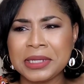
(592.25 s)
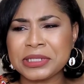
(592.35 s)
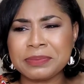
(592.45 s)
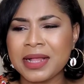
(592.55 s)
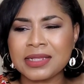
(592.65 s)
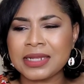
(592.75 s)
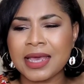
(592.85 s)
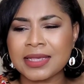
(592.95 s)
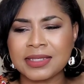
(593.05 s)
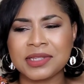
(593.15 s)
It smells
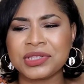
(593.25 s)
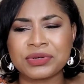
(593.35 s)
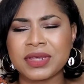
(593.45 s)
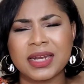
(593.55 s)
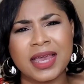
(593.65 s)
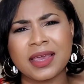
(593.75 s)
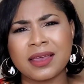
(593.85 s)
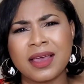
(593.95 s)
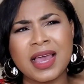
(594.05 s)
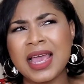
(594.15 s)
like sunscreen,
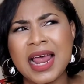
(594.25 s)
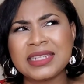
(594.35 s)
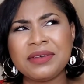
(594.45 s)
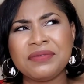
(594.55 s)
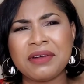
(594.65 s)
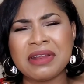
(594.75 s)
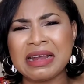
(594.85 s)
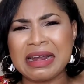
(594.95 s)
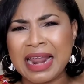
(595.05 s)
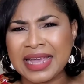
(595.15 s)
like it has a very
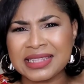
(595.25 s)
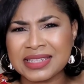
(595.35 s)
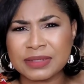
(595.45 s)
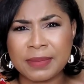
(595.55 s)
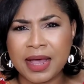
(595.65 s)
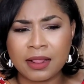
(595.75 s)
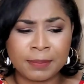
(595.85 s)
light smell.